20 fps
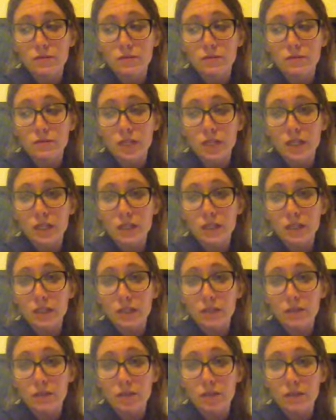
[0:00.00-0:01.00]
When I decide to
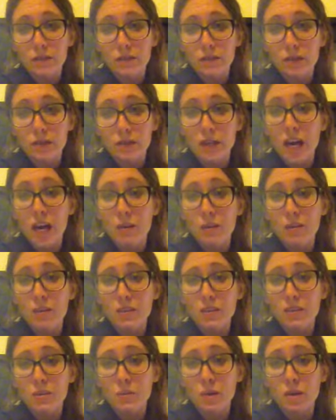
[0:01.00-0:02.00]
do a giveaway, I will
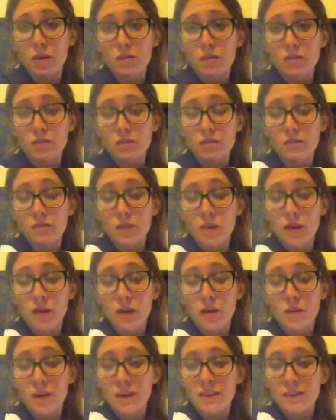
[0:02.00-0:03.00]
do one.
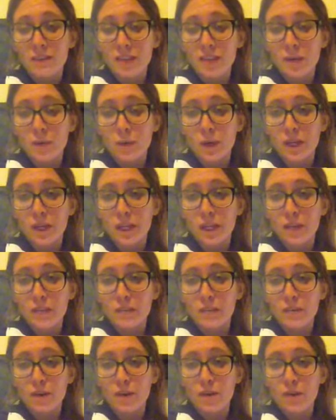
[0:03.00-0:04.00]
Haven't decided when yet,
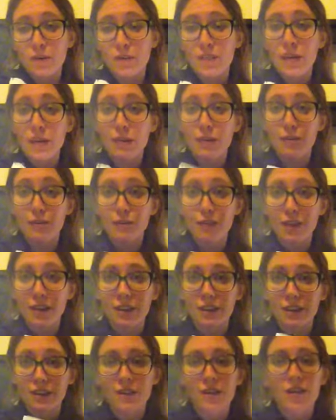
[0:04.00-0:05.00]
so tell your
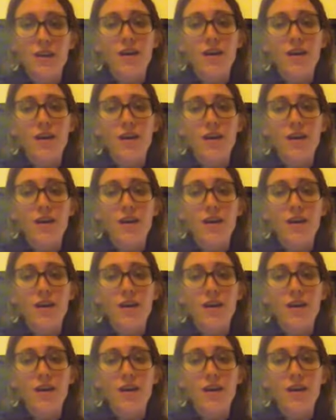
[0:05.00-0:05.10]
friends.